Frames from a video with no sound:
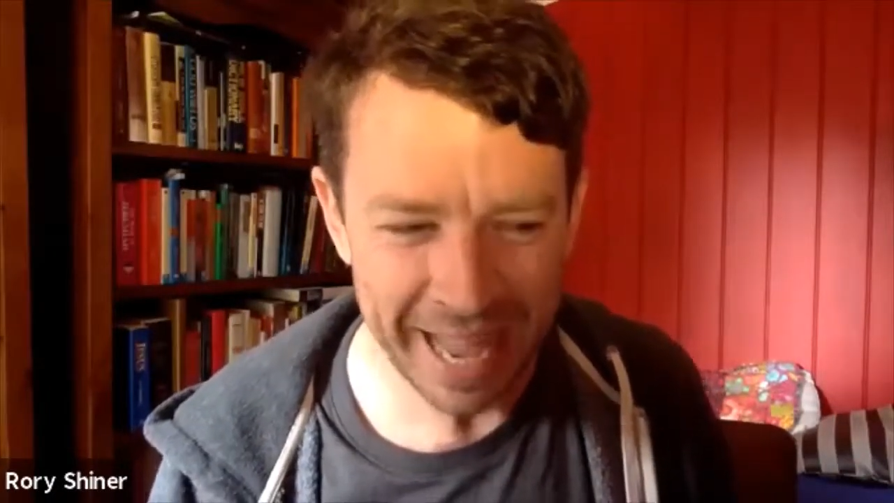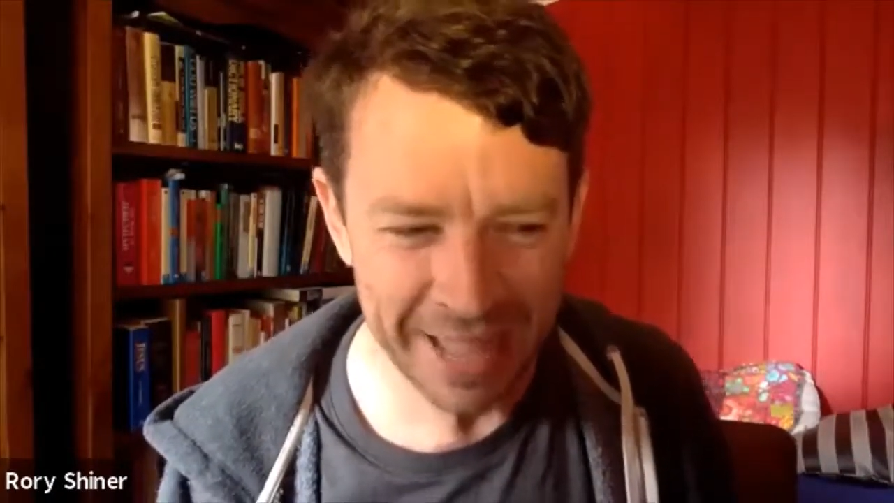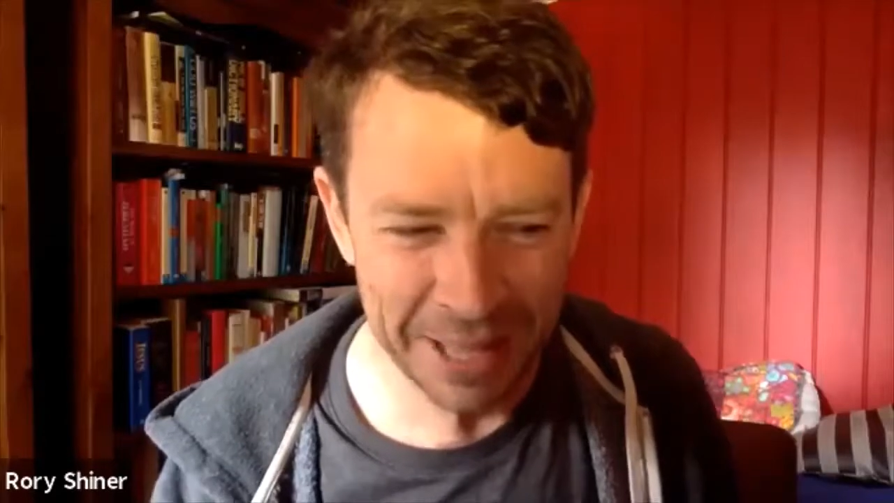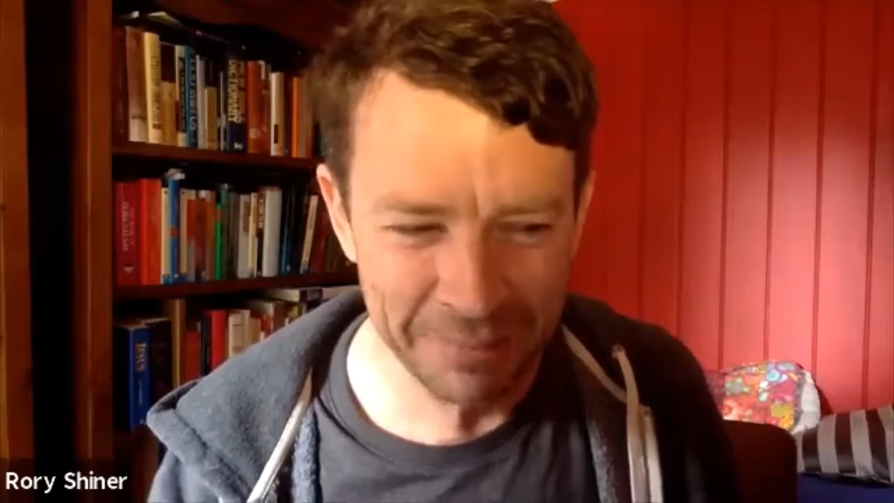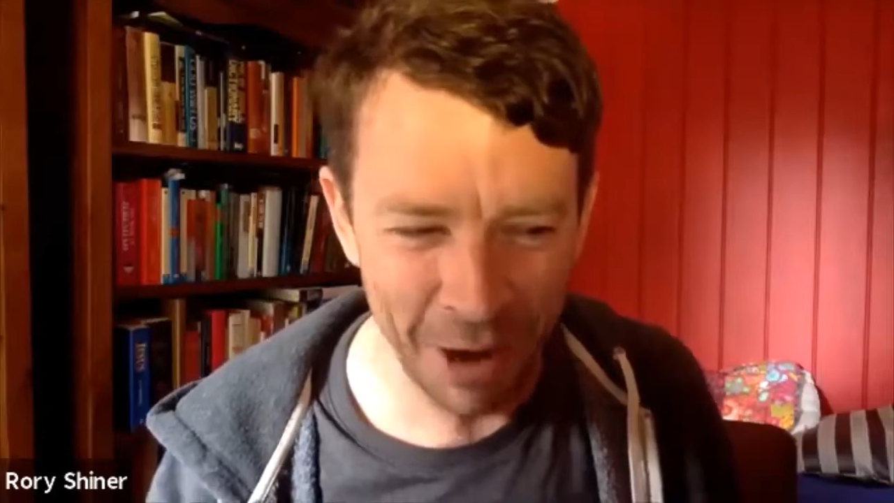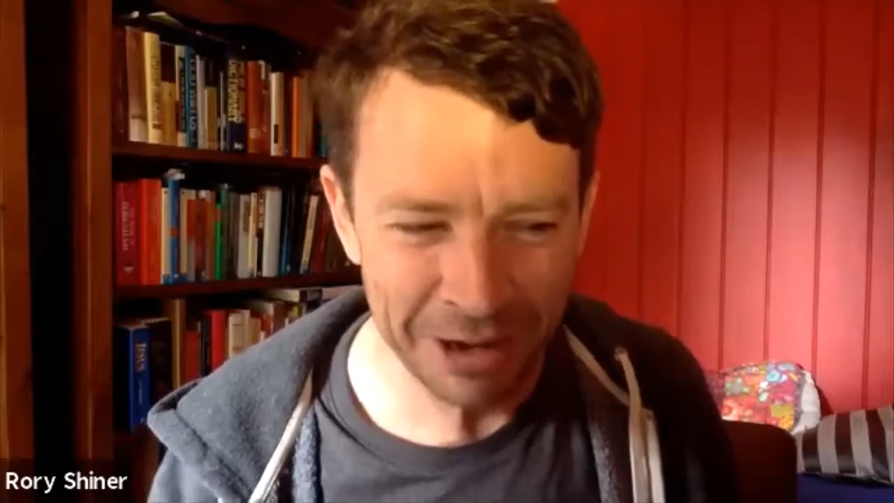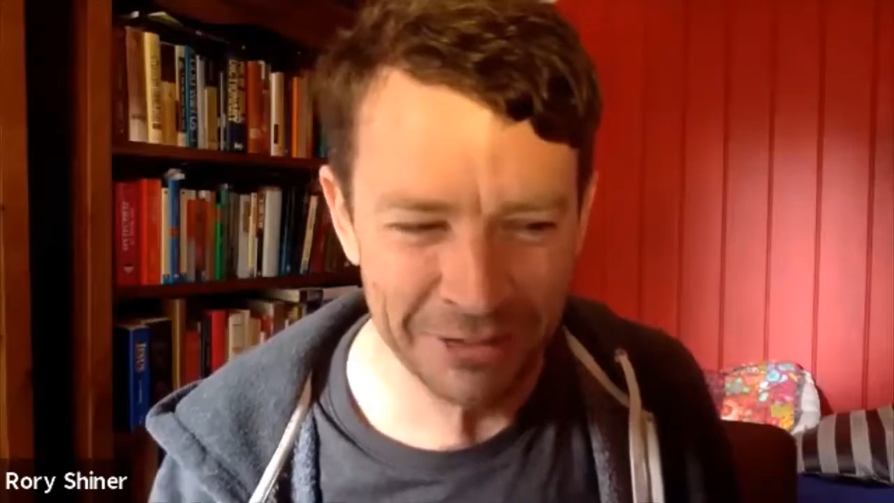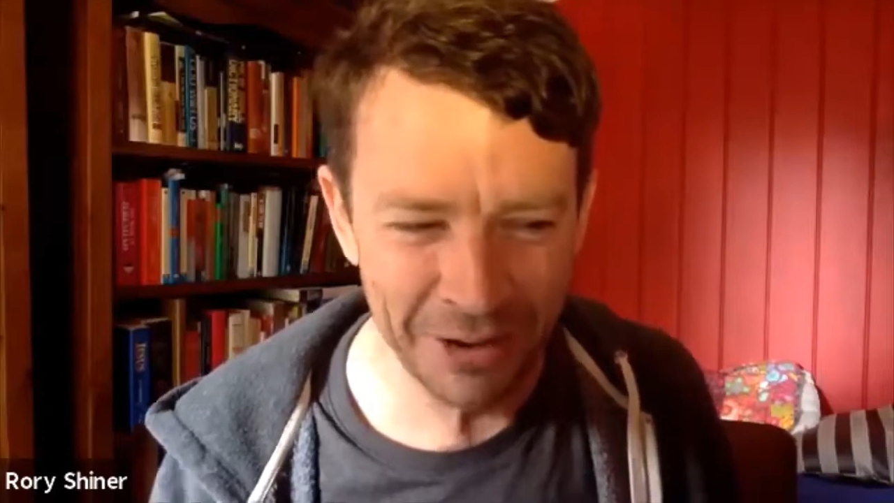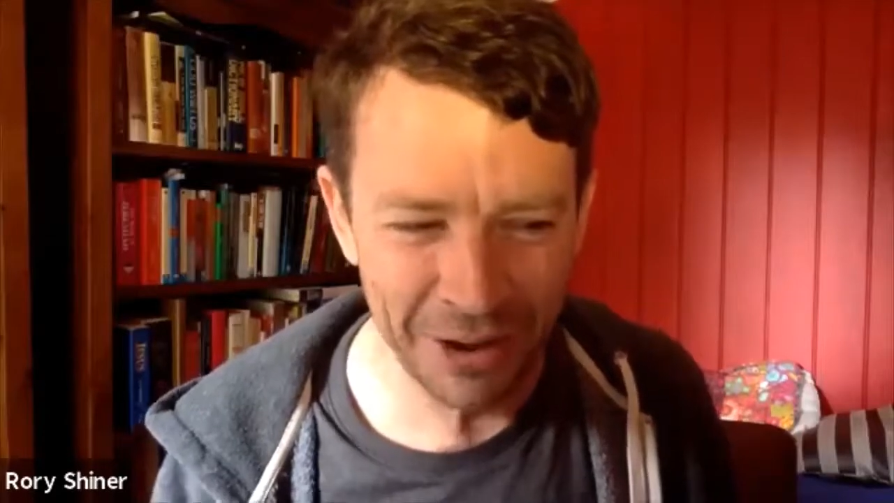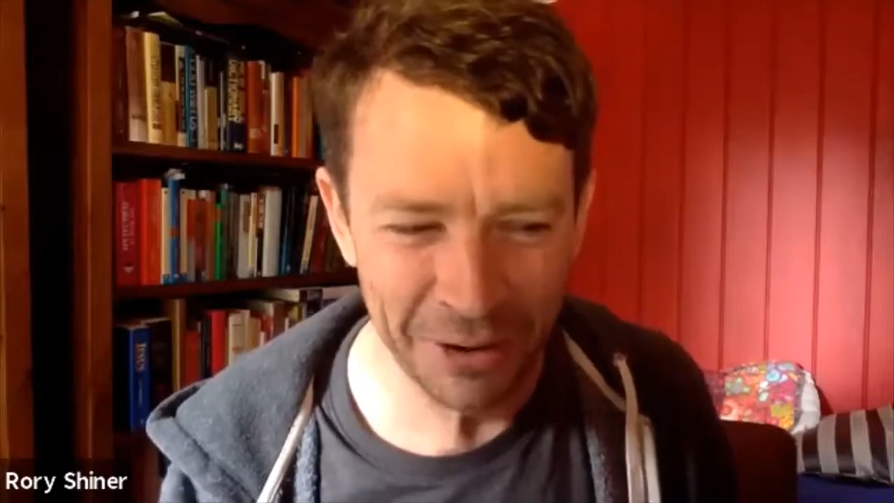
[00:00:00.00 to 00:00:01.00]
had their
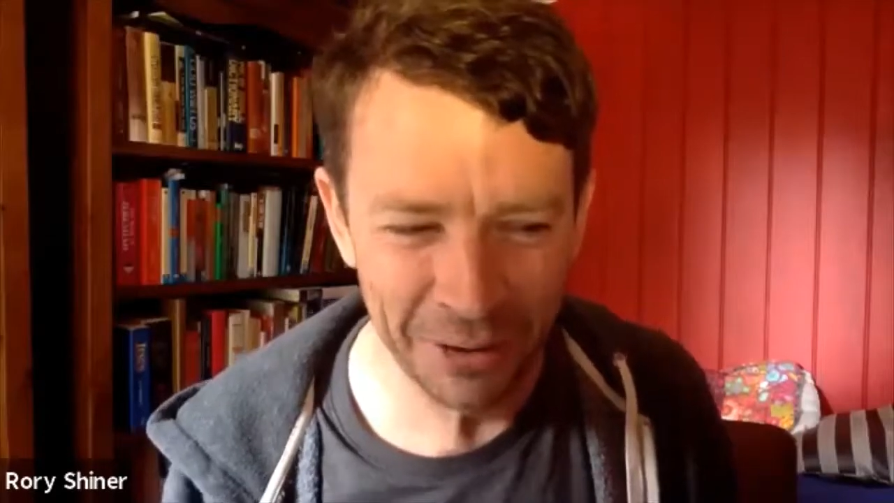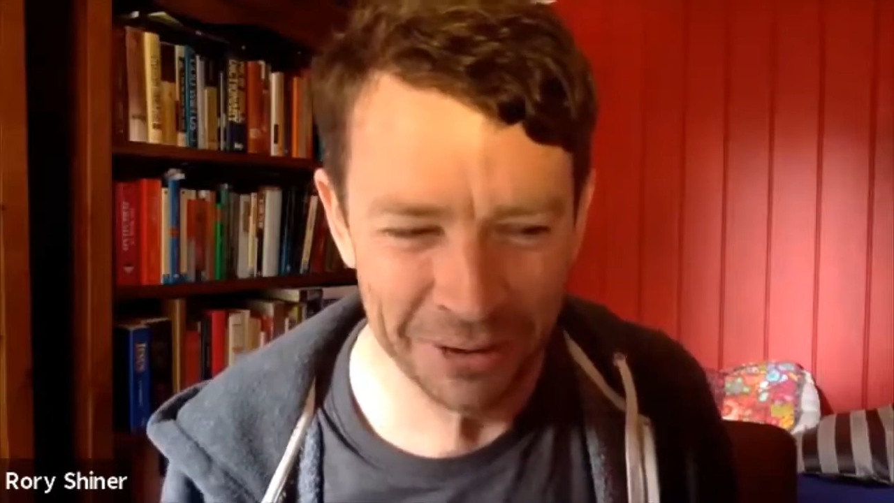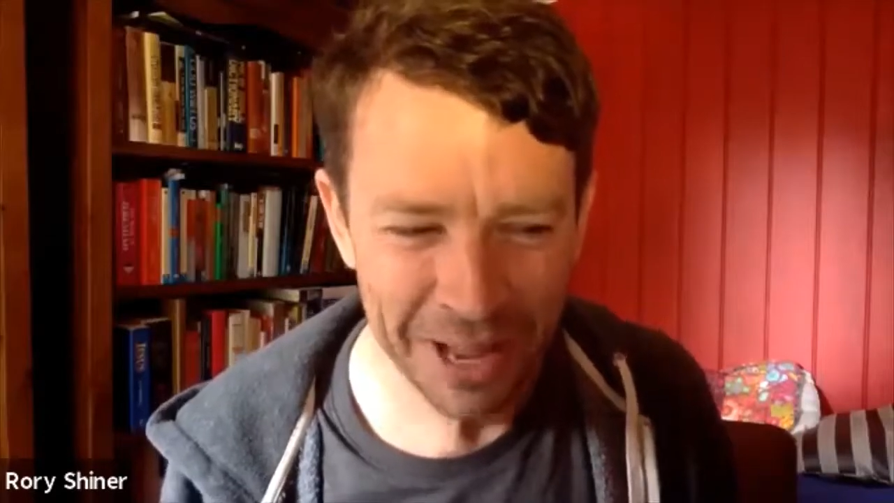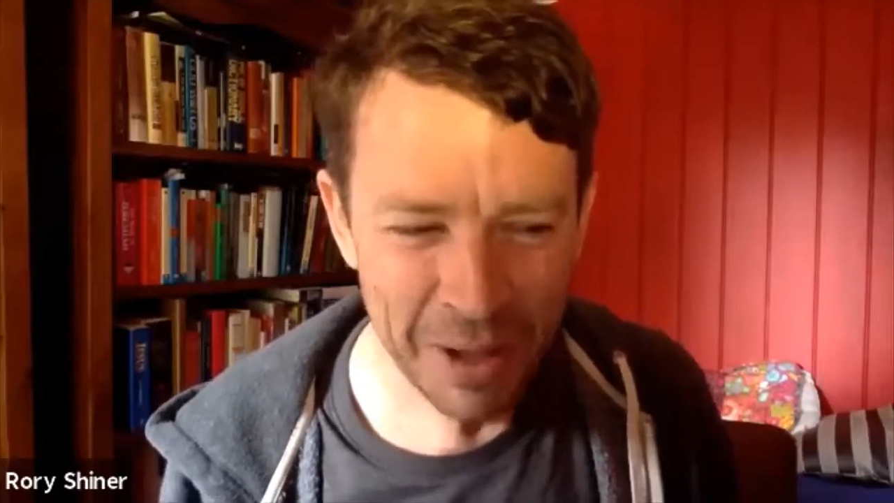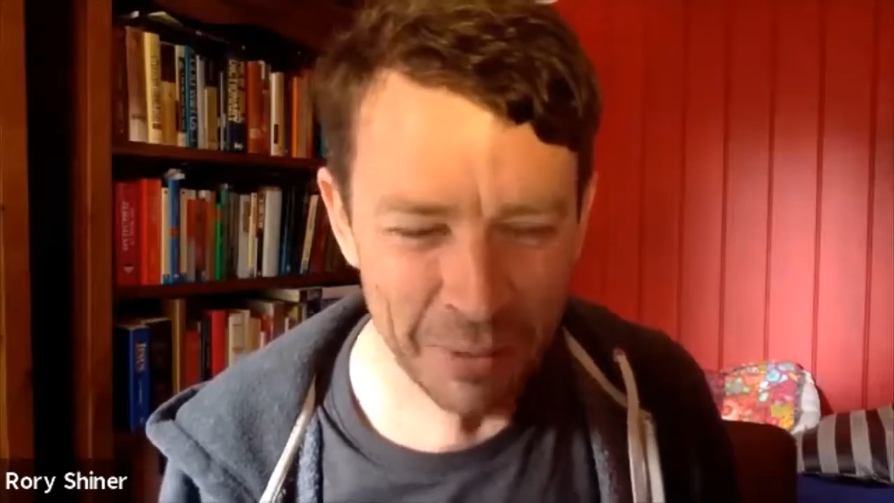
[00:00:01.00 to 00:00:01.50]
microphone on